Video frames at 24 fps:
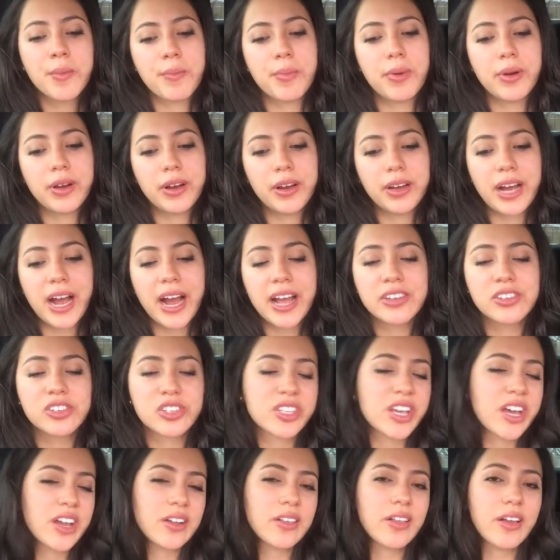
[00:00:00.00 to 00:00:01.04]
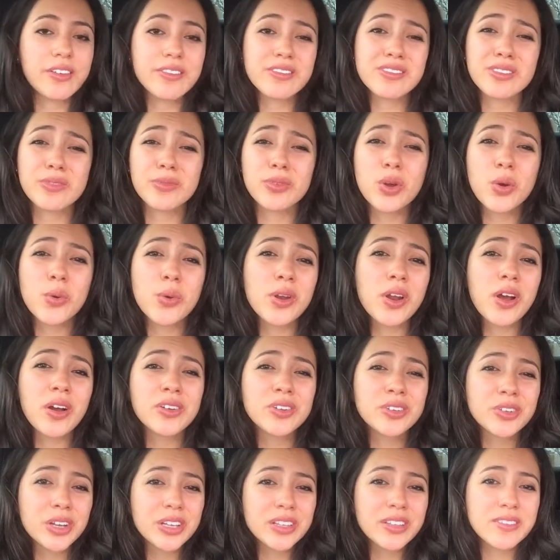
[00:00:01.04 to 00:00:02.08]
But I just had a lot of stuff going on
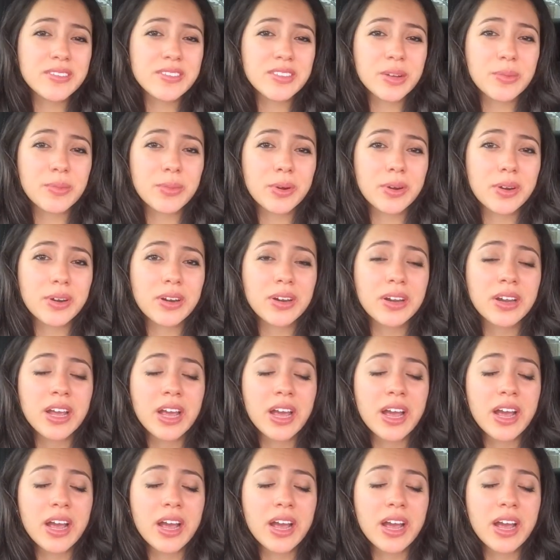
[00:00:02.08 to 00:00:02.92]
during the summer.